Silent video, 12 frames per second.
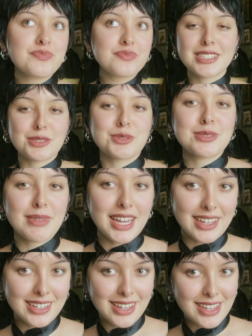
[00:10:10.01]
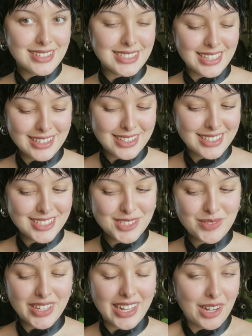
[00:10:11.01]
this was my daily
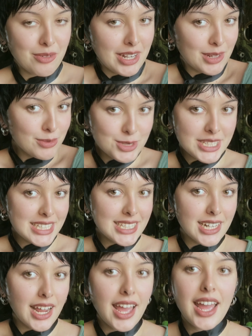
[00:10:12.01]
getting ready routine,